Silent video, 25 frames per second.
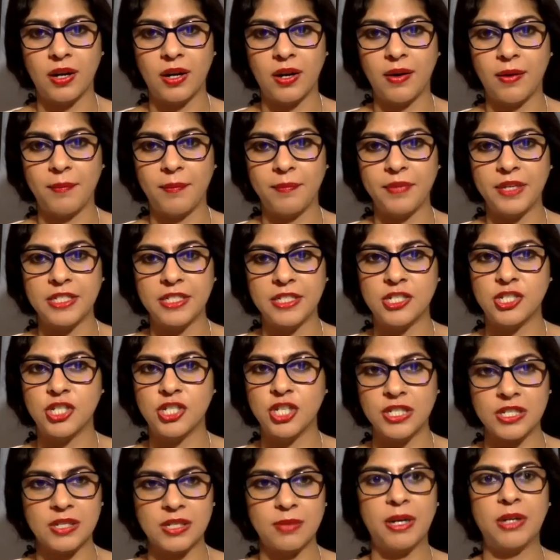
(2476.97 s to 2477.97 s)
It's just
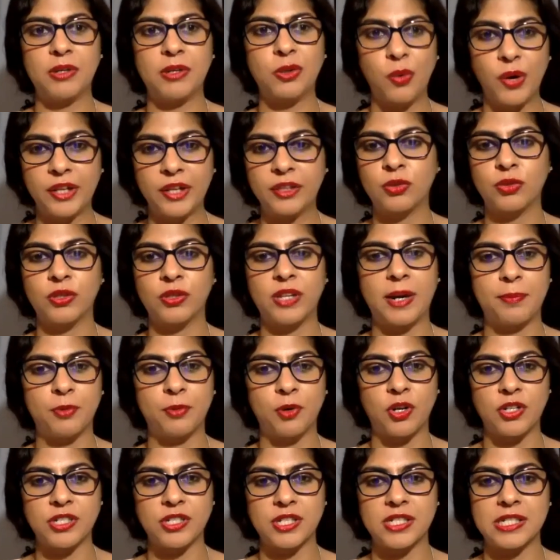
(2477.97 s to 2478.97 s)
about going through that
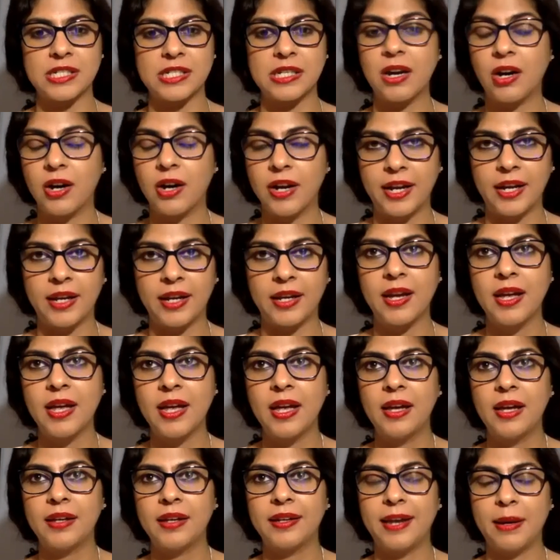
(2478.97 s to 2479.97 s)
process, learning.
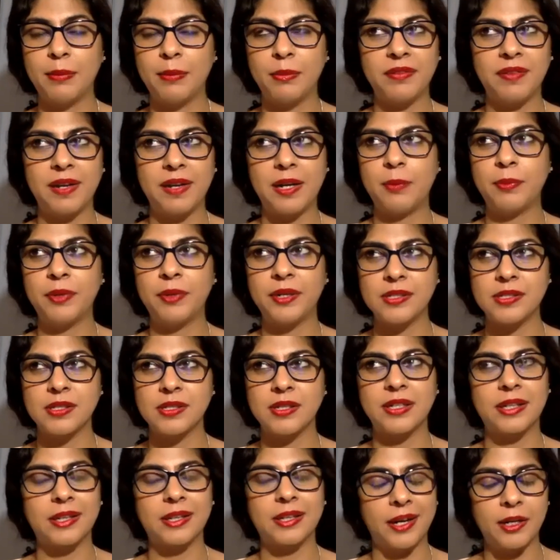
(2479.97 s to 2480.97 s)
Game development is an
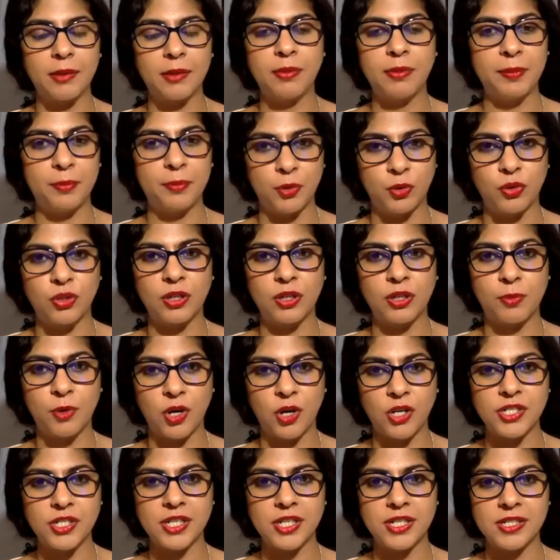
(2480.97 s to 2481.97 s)
incredibly brutal
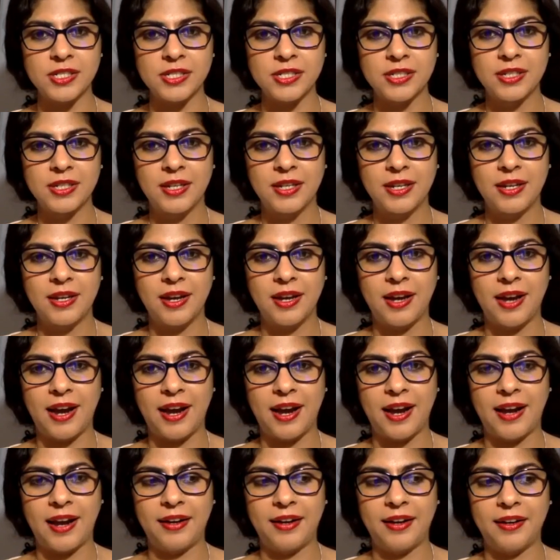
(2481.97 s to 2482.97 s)
process,
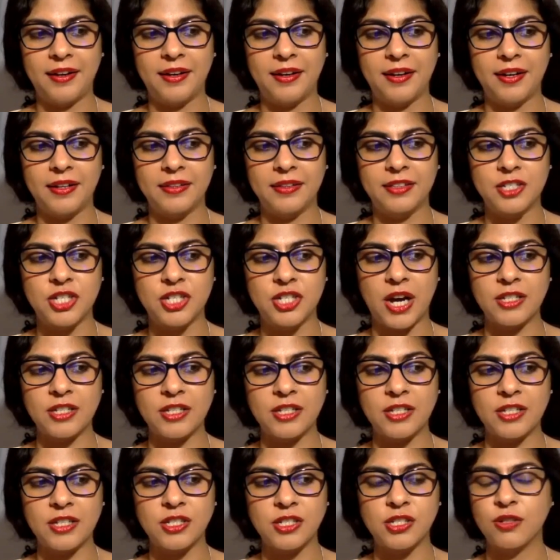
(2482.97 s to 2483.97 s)
and the
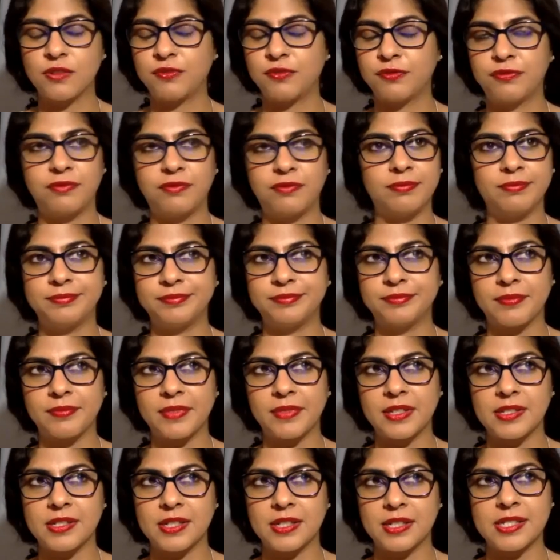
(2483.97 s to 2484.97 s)
chances of
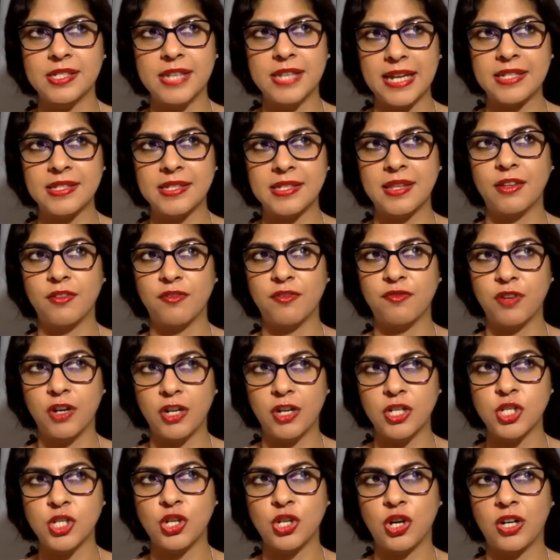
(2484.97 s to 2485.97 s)
success in the first
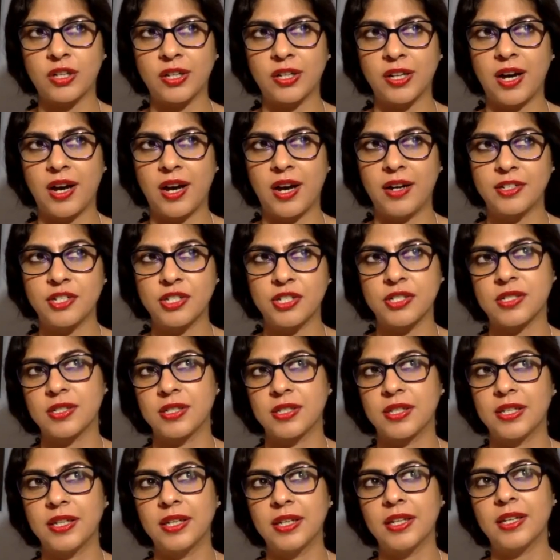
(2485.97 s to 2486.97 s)
shot are just
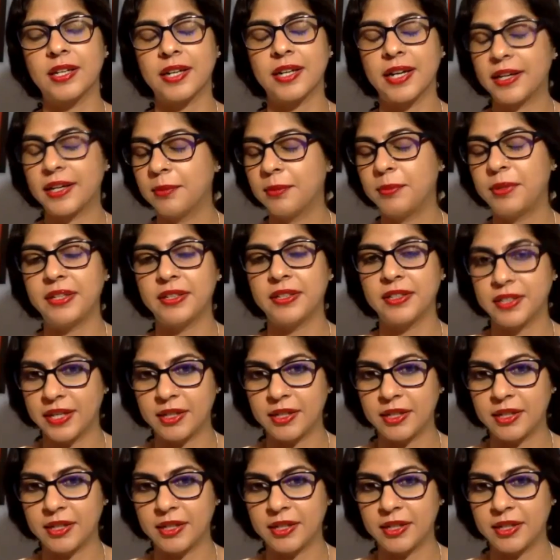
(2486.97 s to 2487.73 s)
incredibly rare.